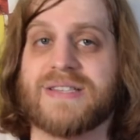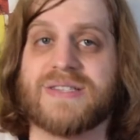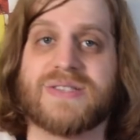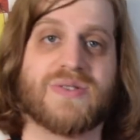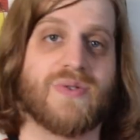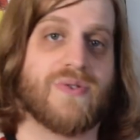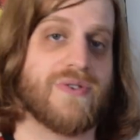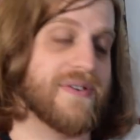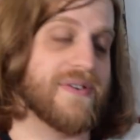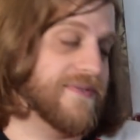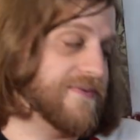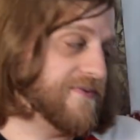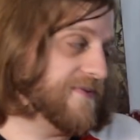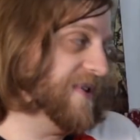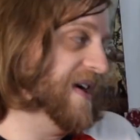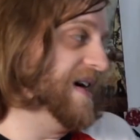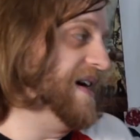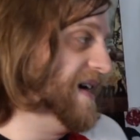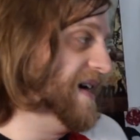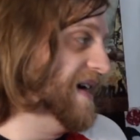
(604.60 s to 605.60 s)
sort of
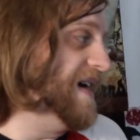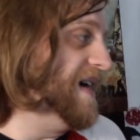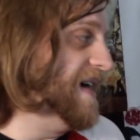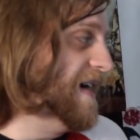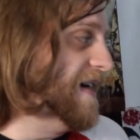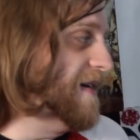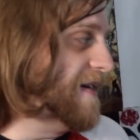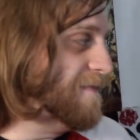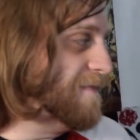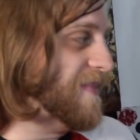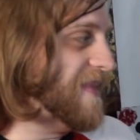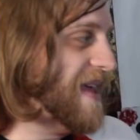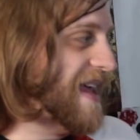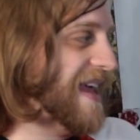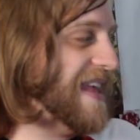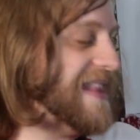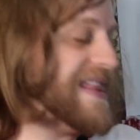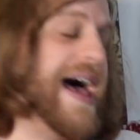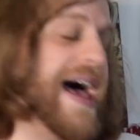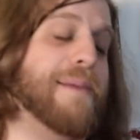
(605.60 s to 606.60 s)

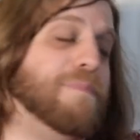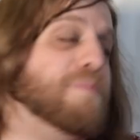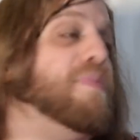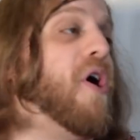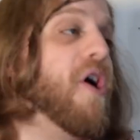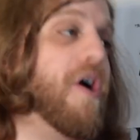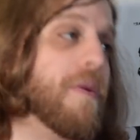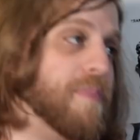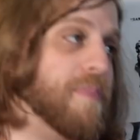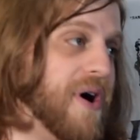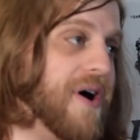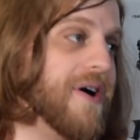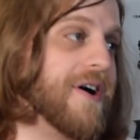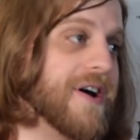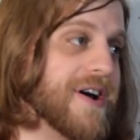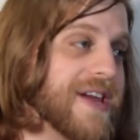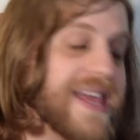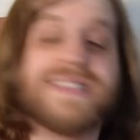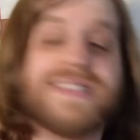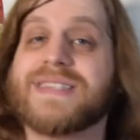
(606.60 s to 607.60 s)
in that
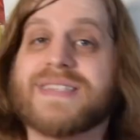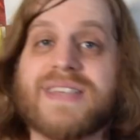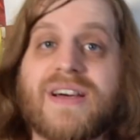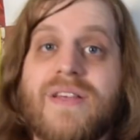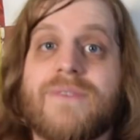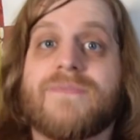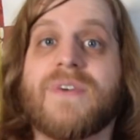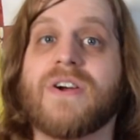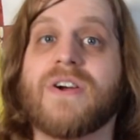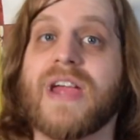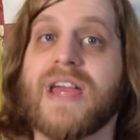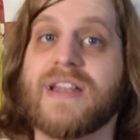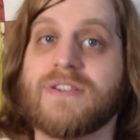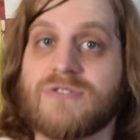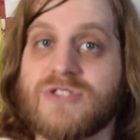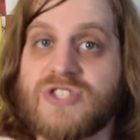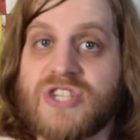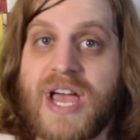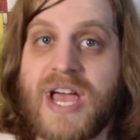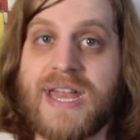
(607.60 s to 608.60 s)
ballpark. It's still a very
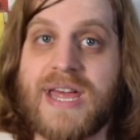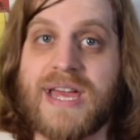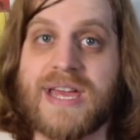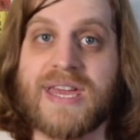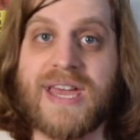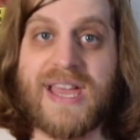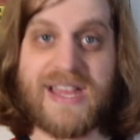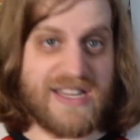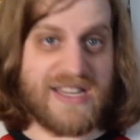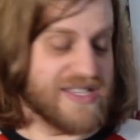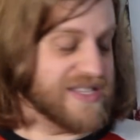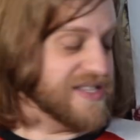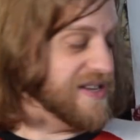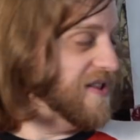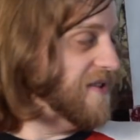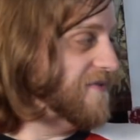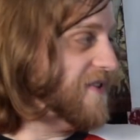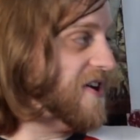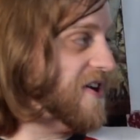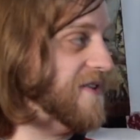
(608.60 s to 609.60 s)
energetic, and it's
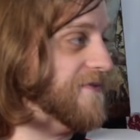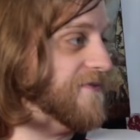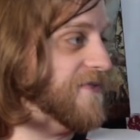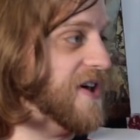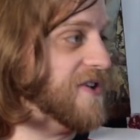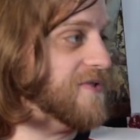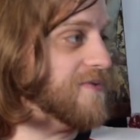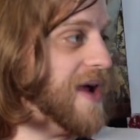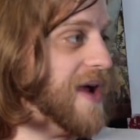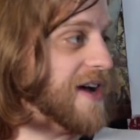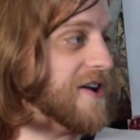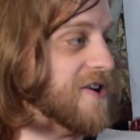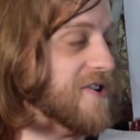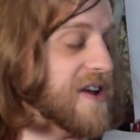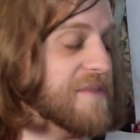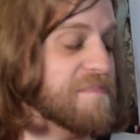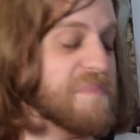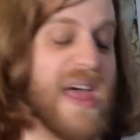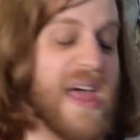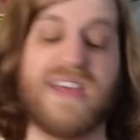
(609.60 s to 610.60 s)
still a very fun
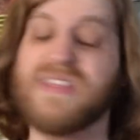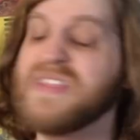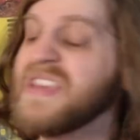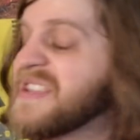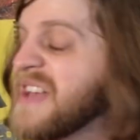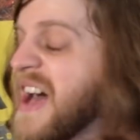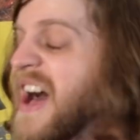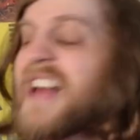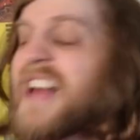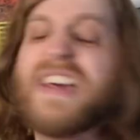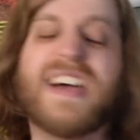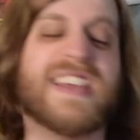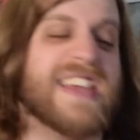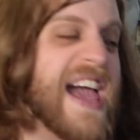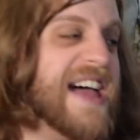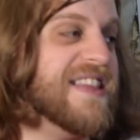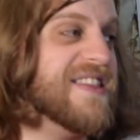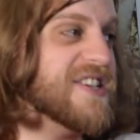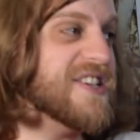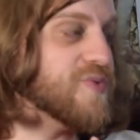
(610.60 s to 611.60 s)
record.
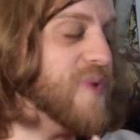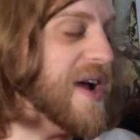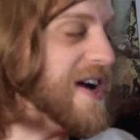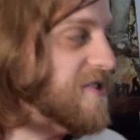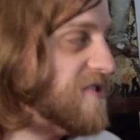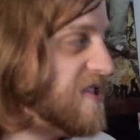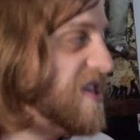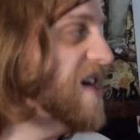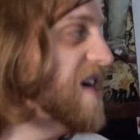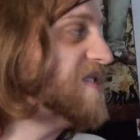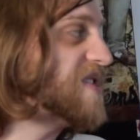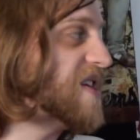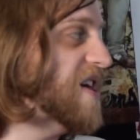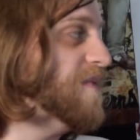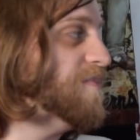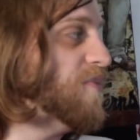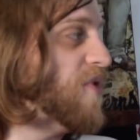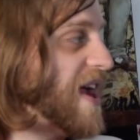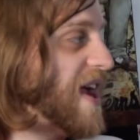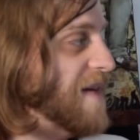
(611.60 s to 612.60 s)
This record does
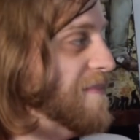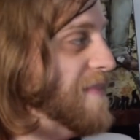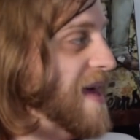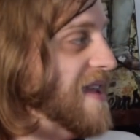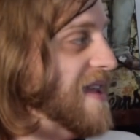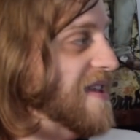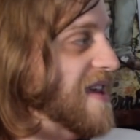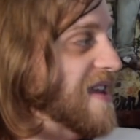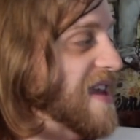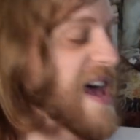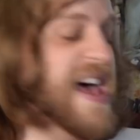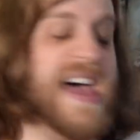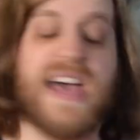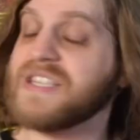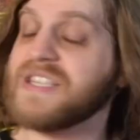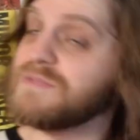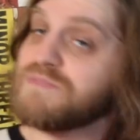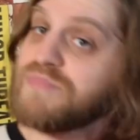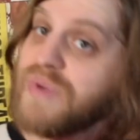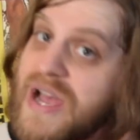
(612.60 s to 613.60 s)
come recommended,
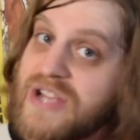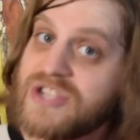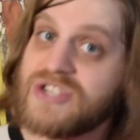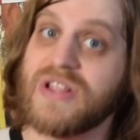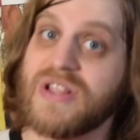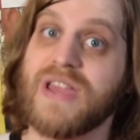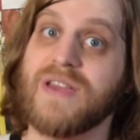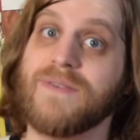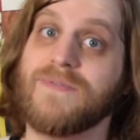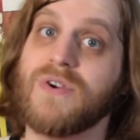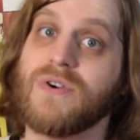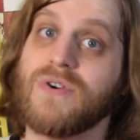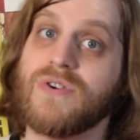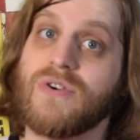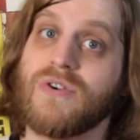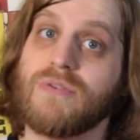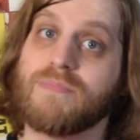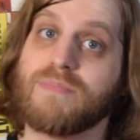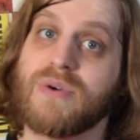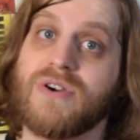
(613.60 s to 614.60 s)
especially if you're an
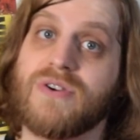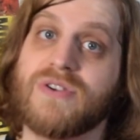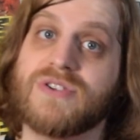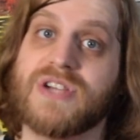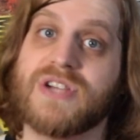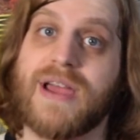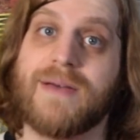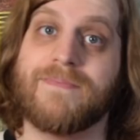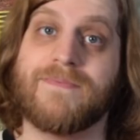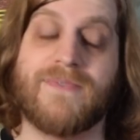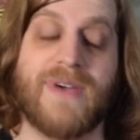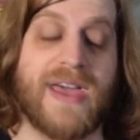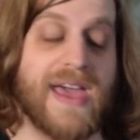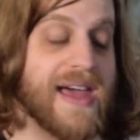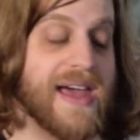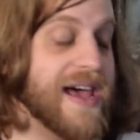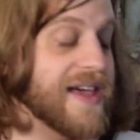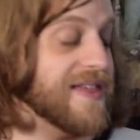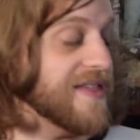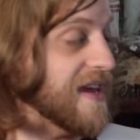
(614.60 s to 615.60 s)
old Pearl Jam
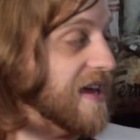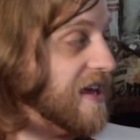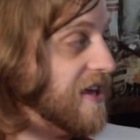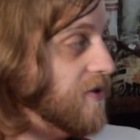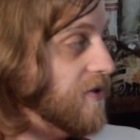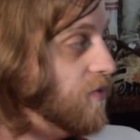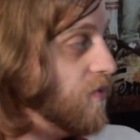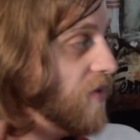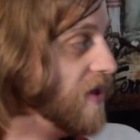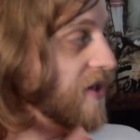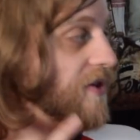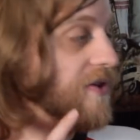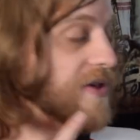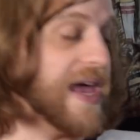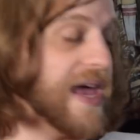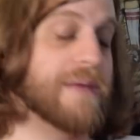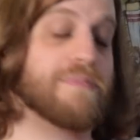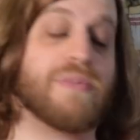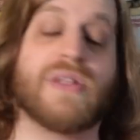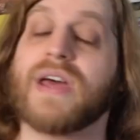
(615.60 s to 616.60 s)
fan. I think you will
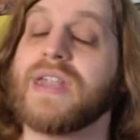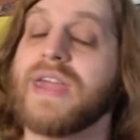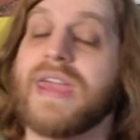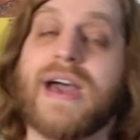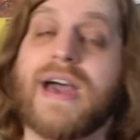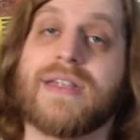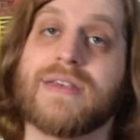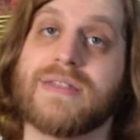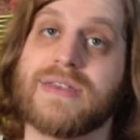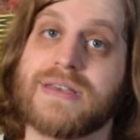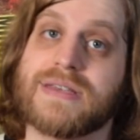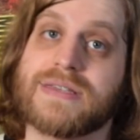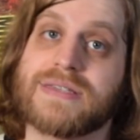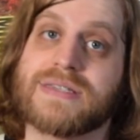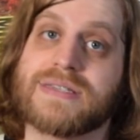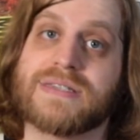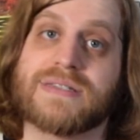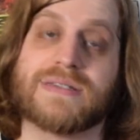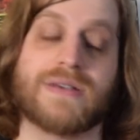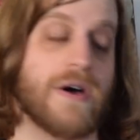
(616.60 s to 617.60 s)
get plenty out of this,
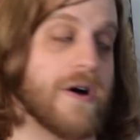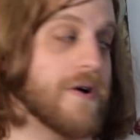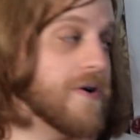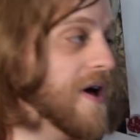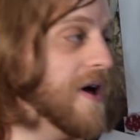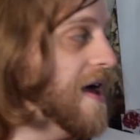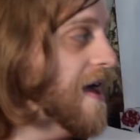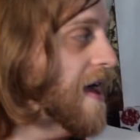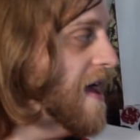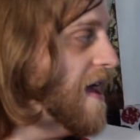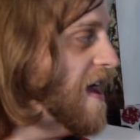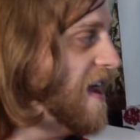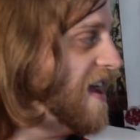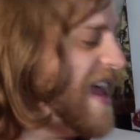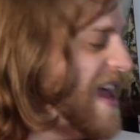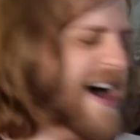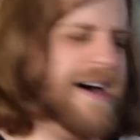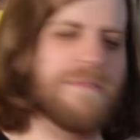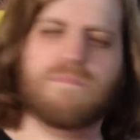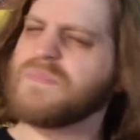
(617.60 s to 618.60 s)
so
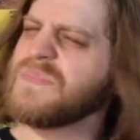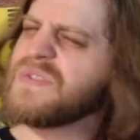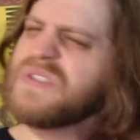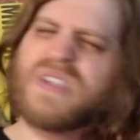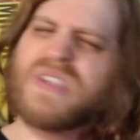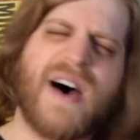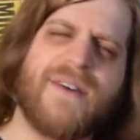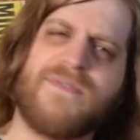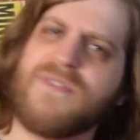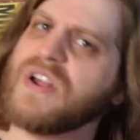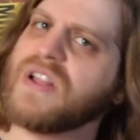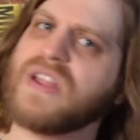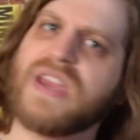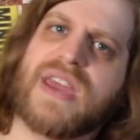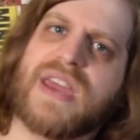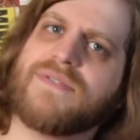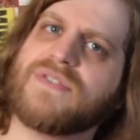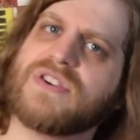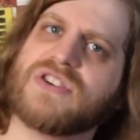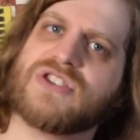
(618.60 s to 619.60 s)
yeah, definitely
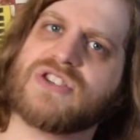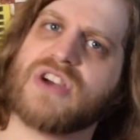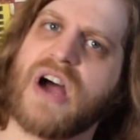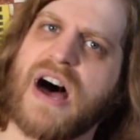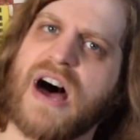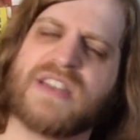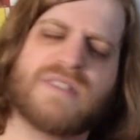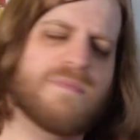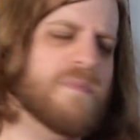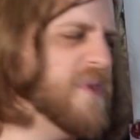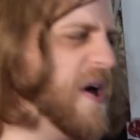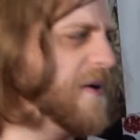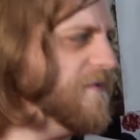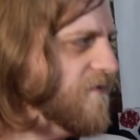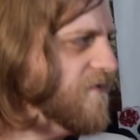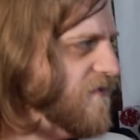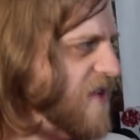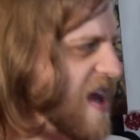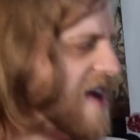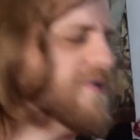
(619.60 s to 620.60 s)
give it a shot. A
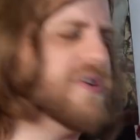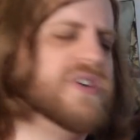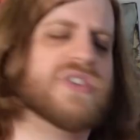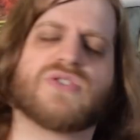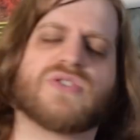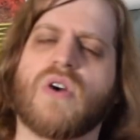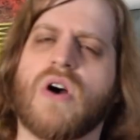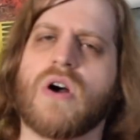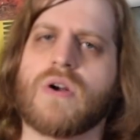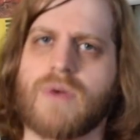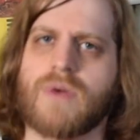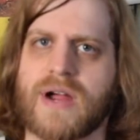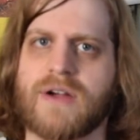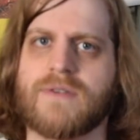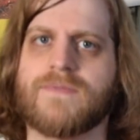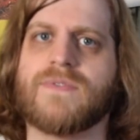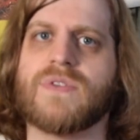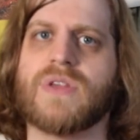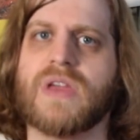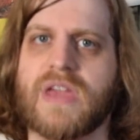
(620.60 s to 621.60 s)
very strong
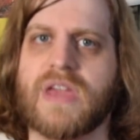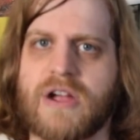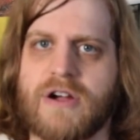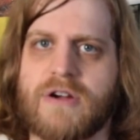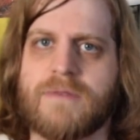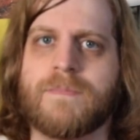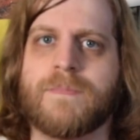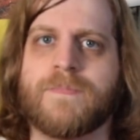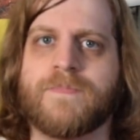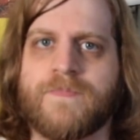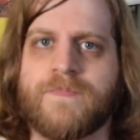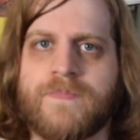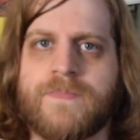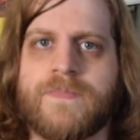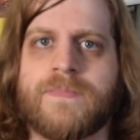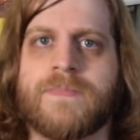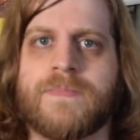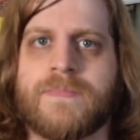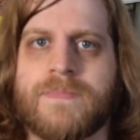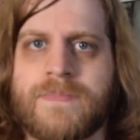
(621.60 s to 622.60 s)
record for the year.
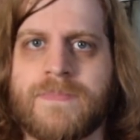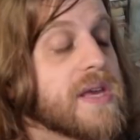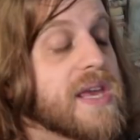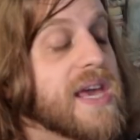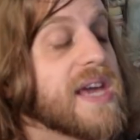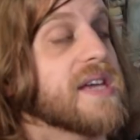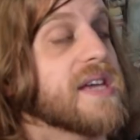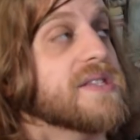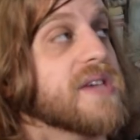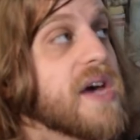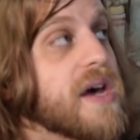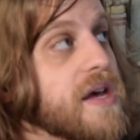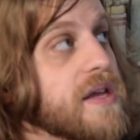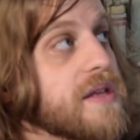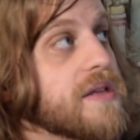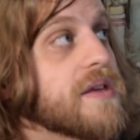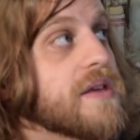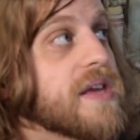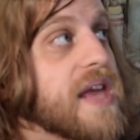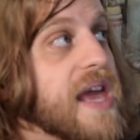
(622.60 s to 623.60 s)

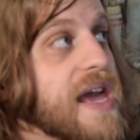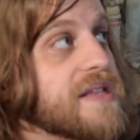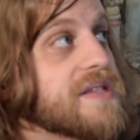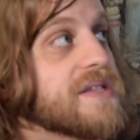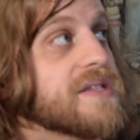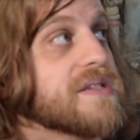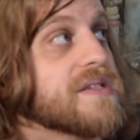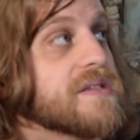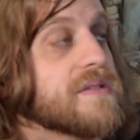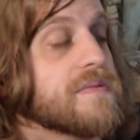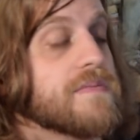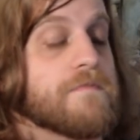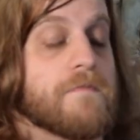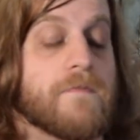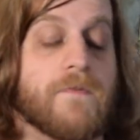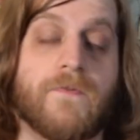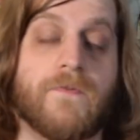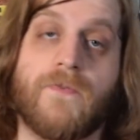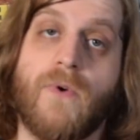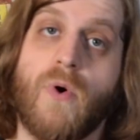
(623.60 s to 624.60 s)
Gigaton gets
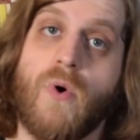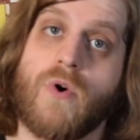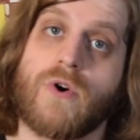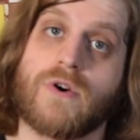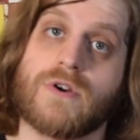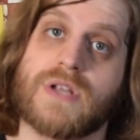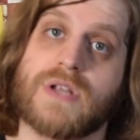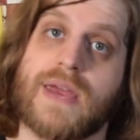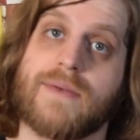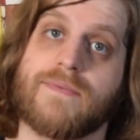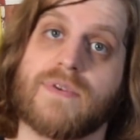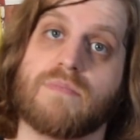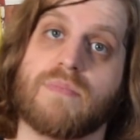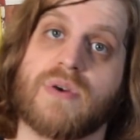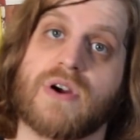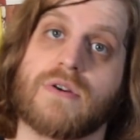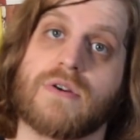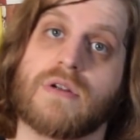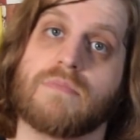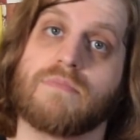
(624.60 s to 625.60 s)
4 David
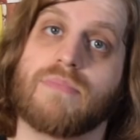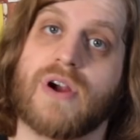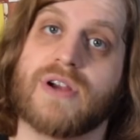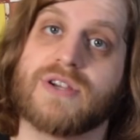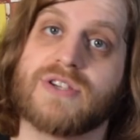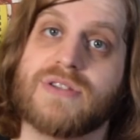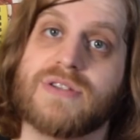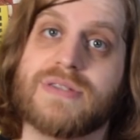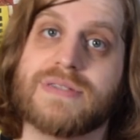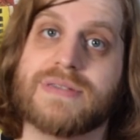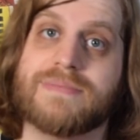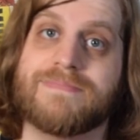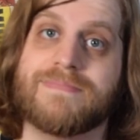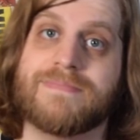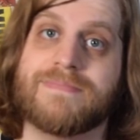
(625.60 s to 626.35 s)
Byrne impressions